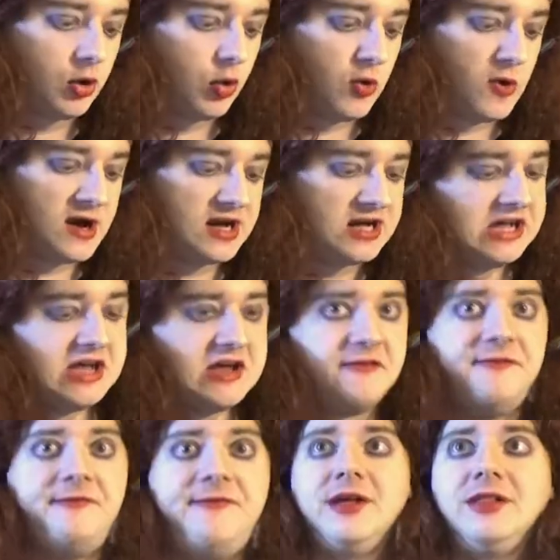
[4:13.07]
or
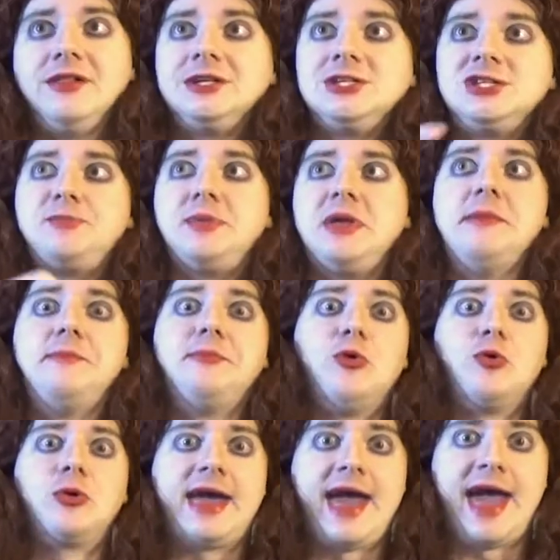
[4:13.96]
Village
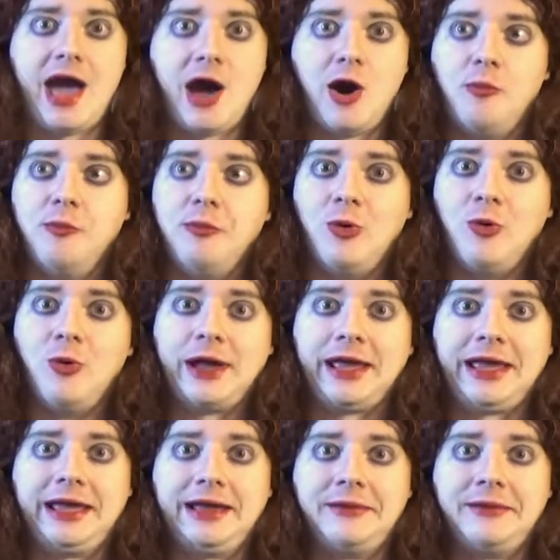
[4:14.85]
People Cowboy.